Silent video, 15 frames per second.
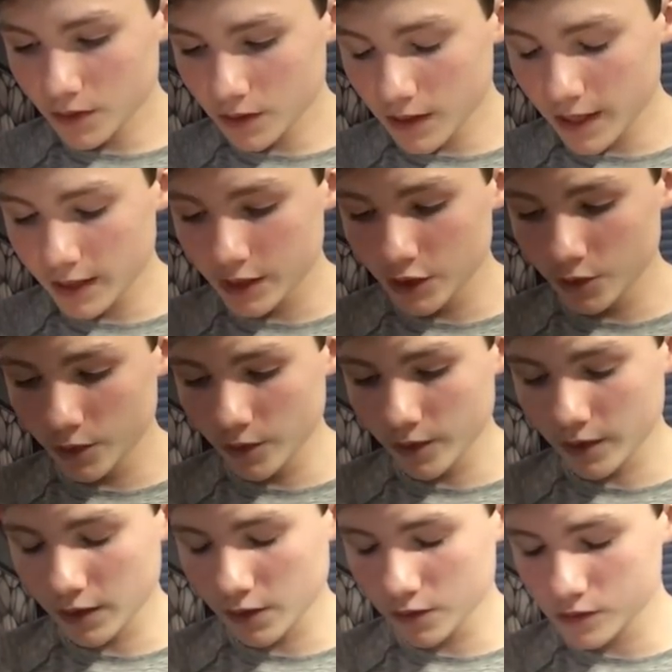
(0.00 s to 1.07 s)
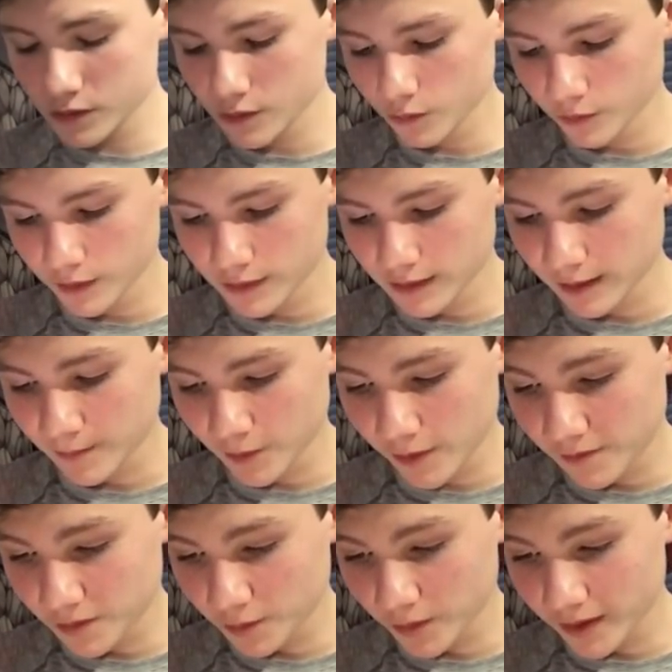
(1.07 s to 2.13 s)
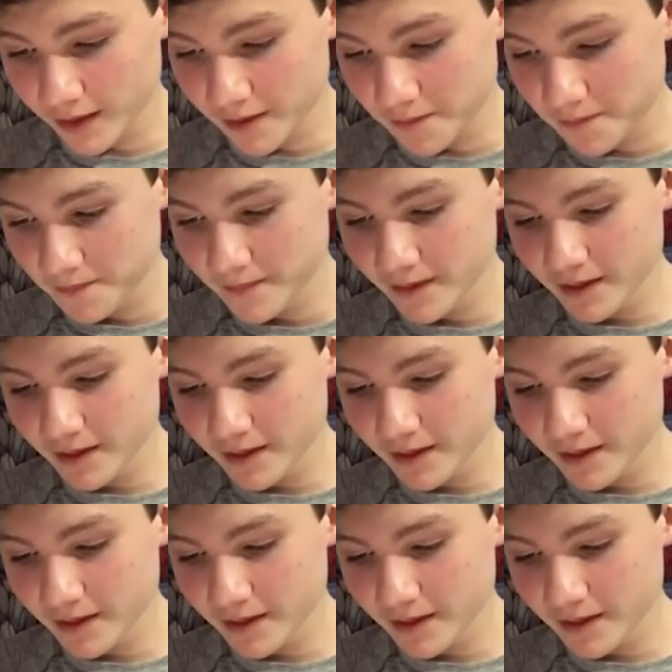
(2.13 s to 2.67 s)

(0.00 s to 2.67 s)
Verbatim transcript: Thank you, Aguero. Only time I'll ever want him.